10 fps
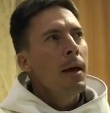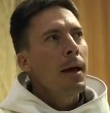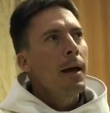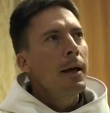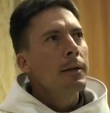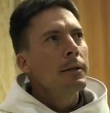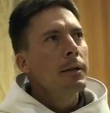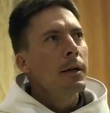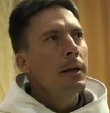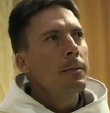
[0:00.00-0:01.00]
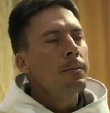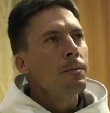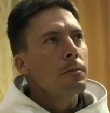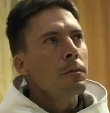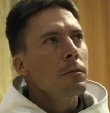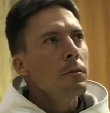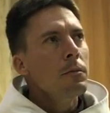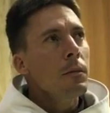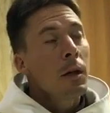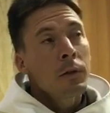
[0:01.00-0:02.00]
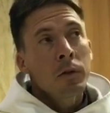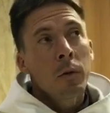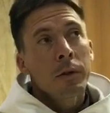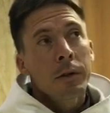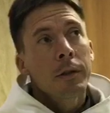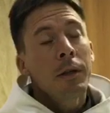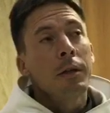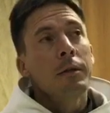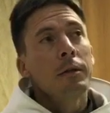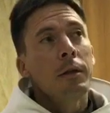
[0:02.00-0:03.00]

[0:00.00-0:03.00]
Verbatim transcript: And um, and so it's good.